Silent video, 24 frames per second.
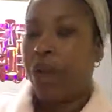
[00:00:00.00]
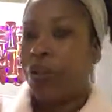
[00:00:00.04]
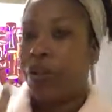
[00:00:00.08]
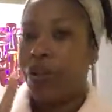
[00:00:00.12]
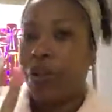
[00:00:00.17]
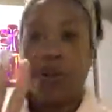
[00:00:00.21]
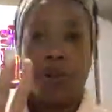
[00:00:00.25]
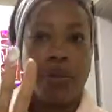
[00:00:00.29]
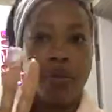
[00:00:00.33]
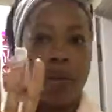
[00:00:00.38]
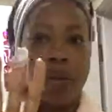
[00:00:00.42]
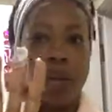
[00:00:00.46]

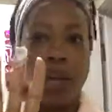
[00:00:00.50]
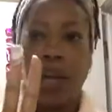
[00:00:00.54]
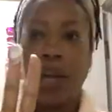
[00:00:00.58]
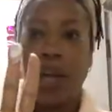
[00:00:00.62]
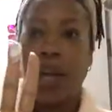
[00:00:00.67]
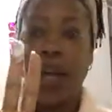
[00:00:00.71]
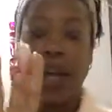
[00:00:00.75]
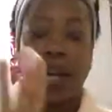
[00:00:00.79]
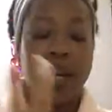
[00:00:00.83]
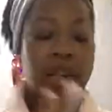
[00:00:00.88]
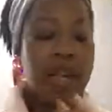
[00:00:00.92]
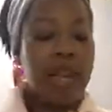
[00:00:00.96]
You don't need a
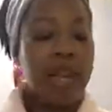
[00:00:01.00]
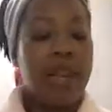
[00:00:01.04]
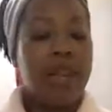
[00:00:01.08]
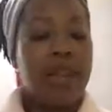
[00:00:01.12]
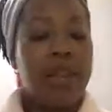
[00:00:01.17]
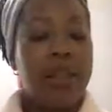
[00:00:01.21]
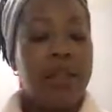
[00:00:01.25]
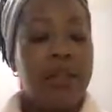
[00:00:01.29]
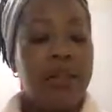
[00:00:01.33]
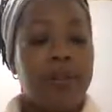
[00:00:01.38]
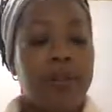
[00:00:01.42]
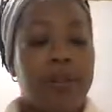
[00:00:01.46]
lot of that
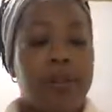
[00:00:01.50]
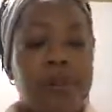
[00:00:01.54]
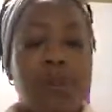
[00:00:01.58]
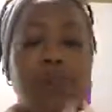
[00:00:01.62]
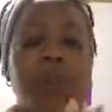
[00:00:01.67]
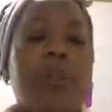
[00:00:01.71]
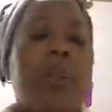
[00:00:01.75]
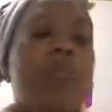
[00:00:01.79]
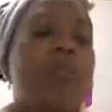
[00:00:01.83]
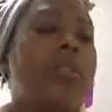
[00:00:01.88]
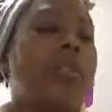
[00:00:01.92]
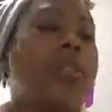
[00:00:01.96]
either.
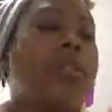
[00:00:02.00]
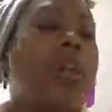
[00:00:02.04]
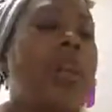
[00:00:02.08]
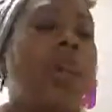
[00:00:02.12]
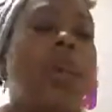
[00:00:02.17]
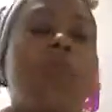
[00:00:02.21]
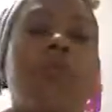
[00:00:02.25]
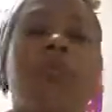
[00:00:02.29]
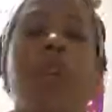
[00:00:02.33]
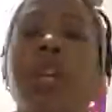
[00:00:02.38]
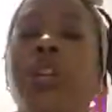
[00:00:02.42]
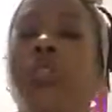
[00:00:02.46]

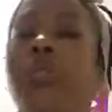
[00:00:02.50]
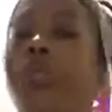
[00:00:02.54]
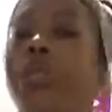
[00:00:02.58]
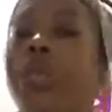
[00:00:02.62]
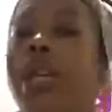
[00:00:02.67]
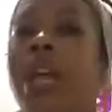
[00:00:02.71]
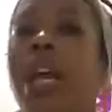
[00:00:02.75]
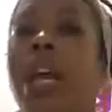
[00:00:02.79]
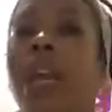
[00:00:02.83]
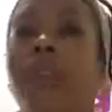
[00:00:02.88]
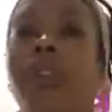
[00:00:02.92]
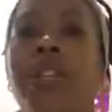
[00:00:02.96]
Same way you
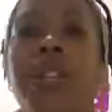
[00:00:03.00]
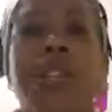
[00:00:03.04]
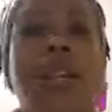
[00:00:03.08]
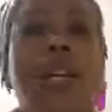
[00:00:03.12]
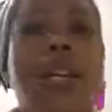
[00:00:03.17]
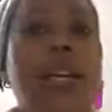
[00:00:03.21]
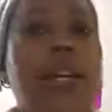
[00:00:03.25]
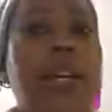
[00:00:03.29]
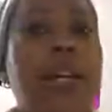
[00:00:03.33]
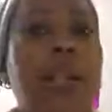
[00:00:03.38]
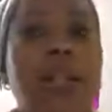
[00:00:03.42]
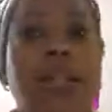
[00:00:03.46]
did
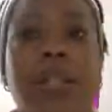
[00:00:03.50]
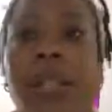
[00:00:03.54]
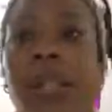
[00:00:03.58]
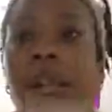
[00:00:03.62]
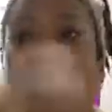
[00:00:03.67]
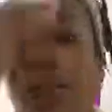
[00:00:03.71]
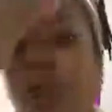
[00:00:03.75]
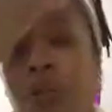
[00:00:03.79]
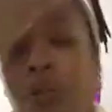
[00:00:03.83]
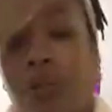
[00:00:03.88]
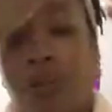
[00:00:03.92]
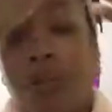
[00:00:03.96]
everything else,
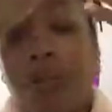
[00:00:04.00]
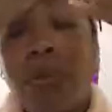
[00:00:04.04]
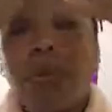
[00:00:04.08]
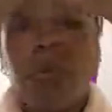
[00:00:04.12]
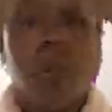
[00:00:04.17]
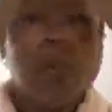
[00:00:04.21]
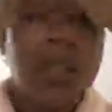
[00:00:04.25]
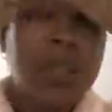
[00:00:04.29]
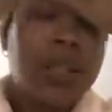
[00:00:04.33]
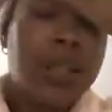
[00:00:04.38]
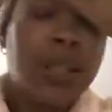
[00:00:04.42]
you do the